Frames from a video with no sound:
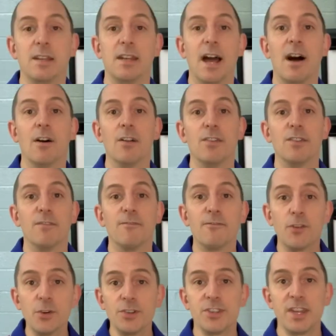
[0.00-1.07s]
Now, the
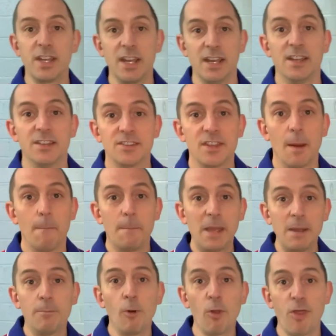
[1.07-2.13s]
first thing is that
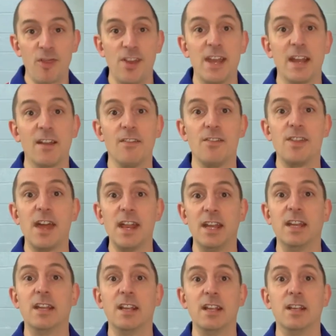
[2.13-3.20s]
people think that it
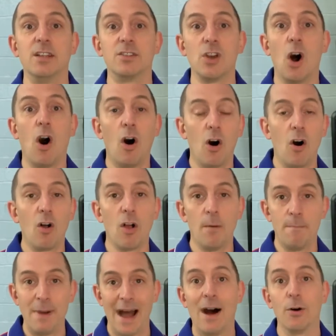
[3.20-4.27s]
is all
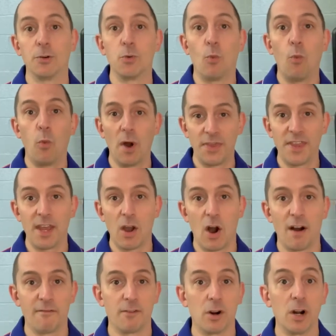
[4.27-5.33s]
about what they
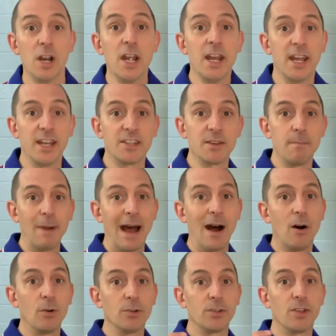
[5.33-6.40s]
offer. It's
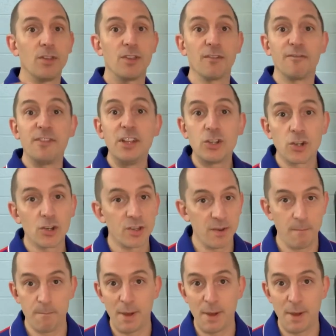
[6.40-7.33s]
about the features and